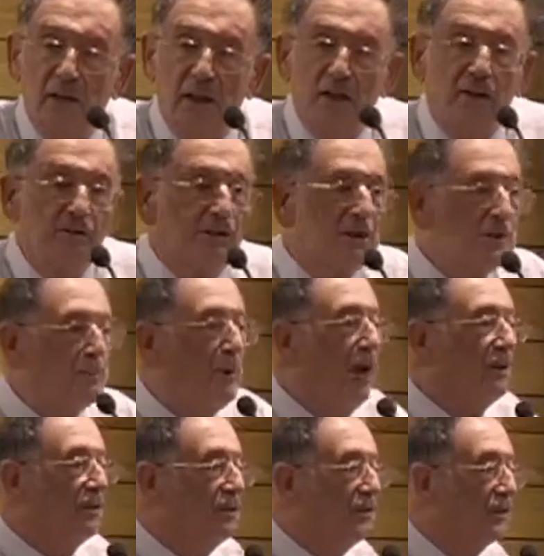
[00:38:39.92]
And the
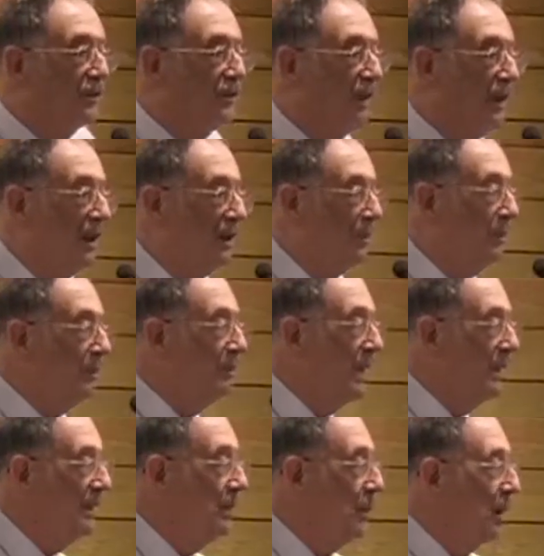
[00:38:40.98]
response with
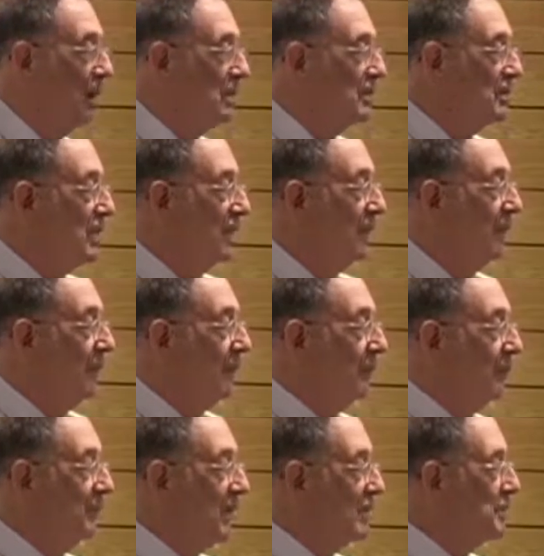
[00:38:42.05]
many was
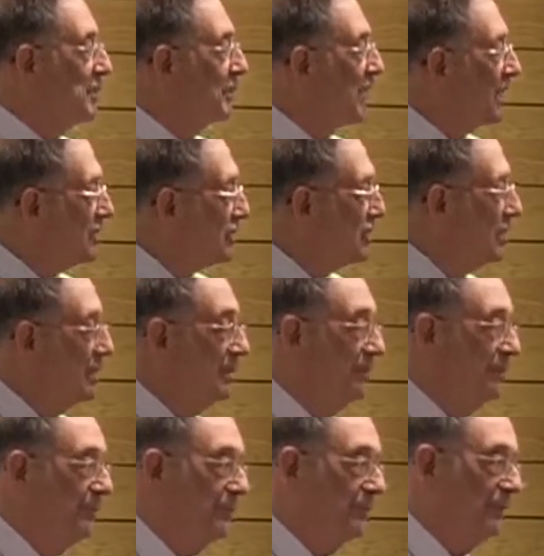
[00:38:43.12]
desperation,
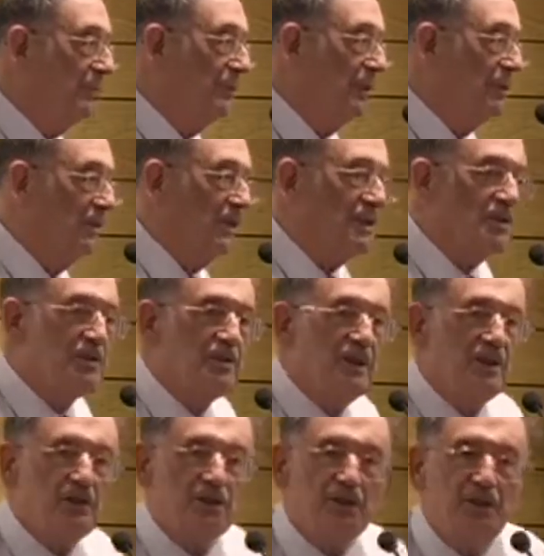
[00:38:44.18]

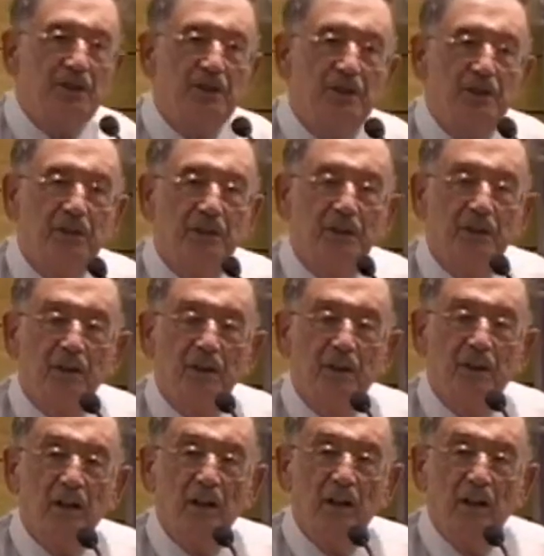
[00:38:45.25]
frustration,
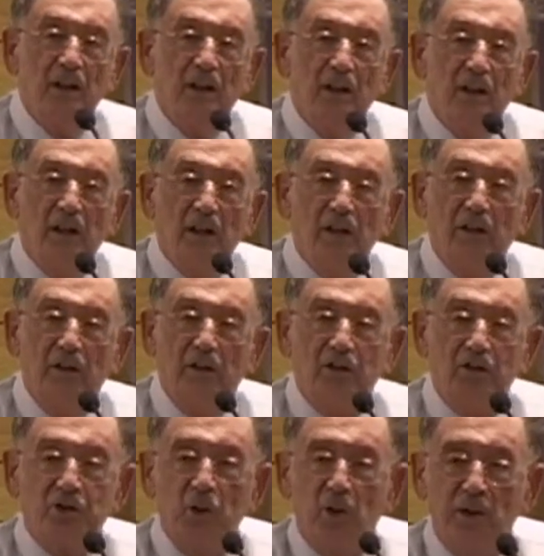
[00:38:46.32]
that
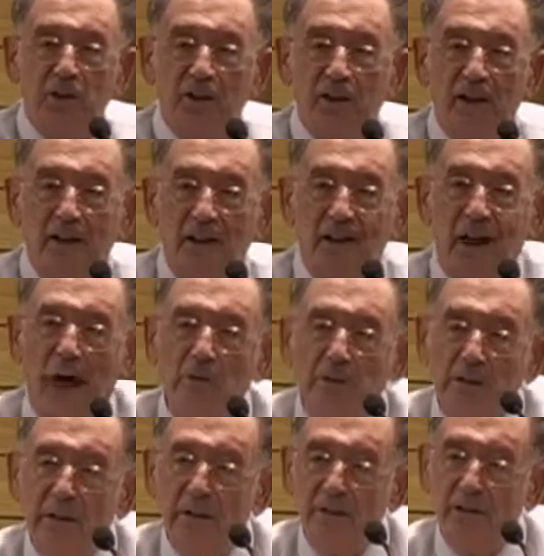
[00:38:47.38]
sought an
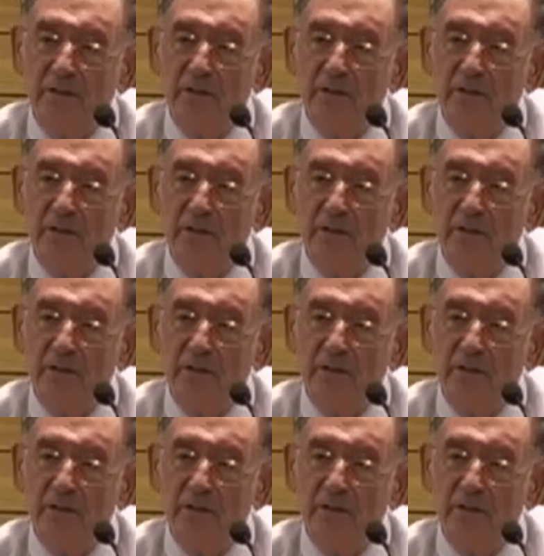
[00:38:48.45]
outlet